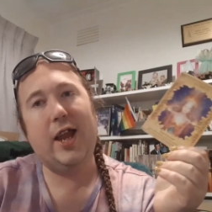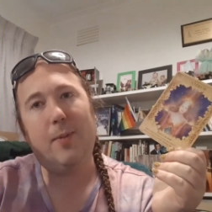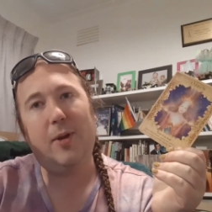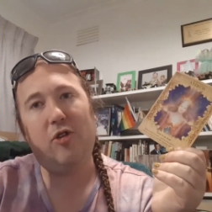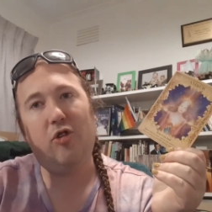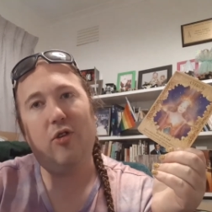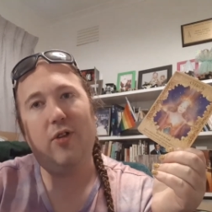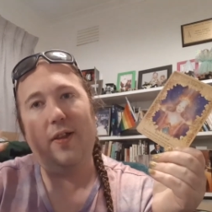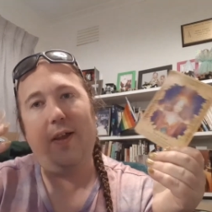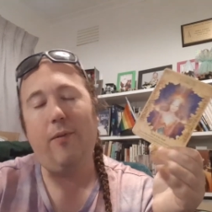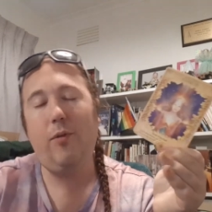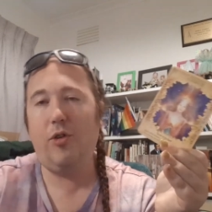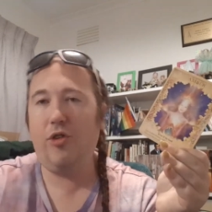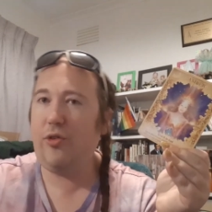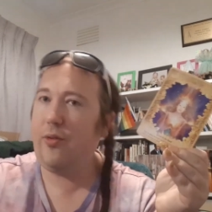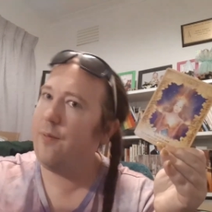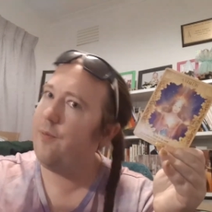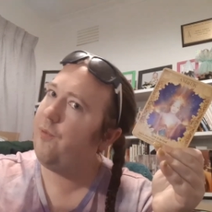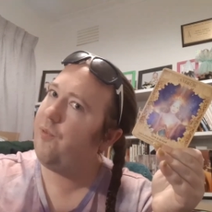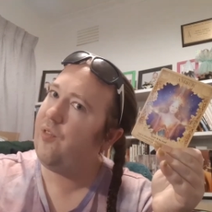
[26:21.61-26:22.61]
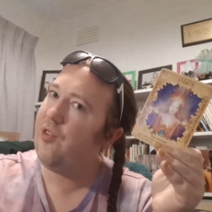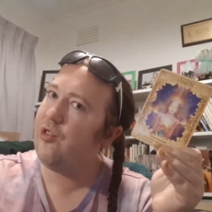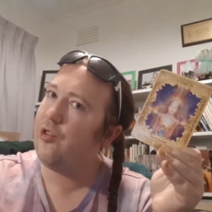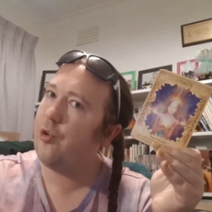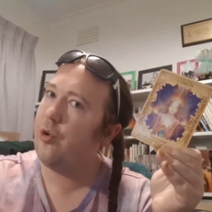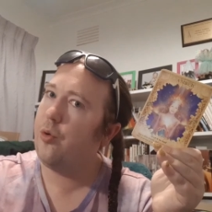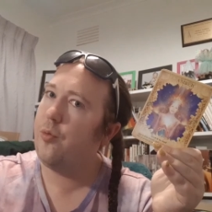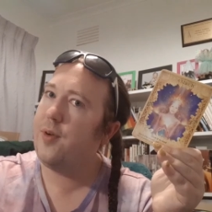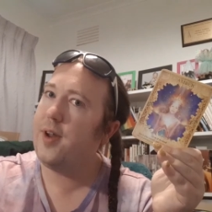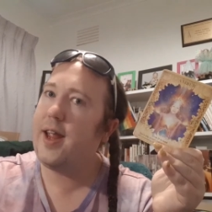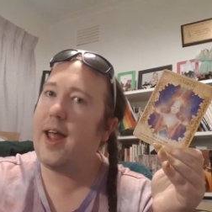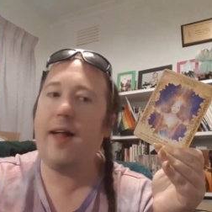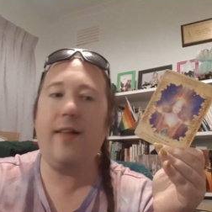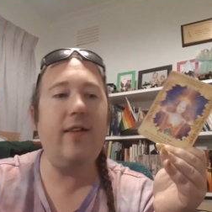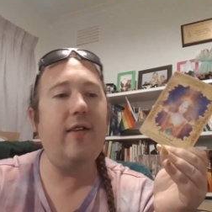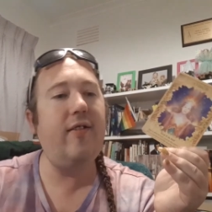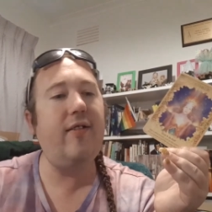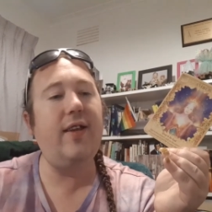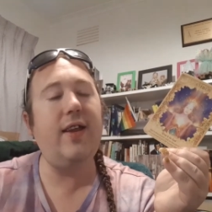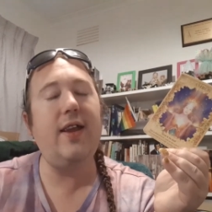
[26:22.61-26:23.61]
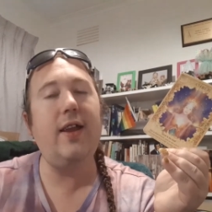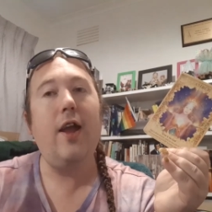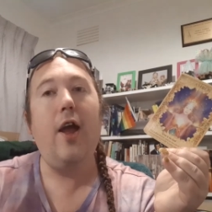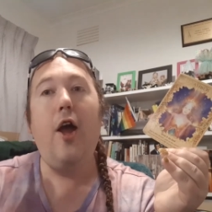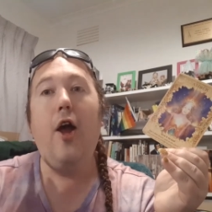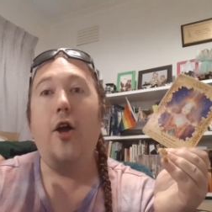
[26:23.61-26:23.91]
dimensional levels, physical reality,